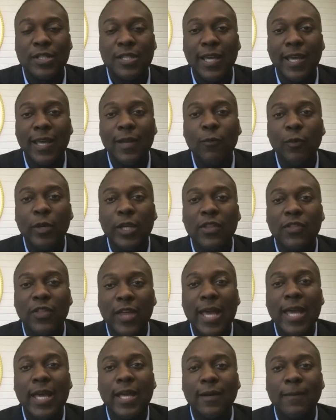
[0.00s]
Can we
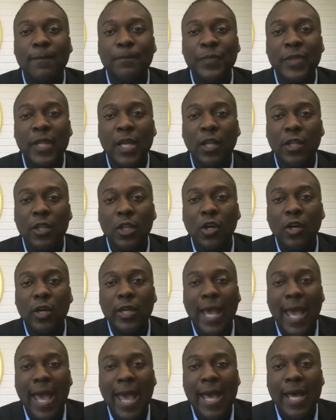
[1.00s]
then look
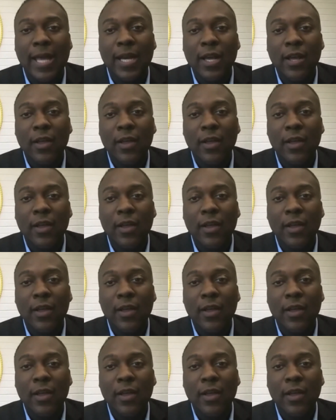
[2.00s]
at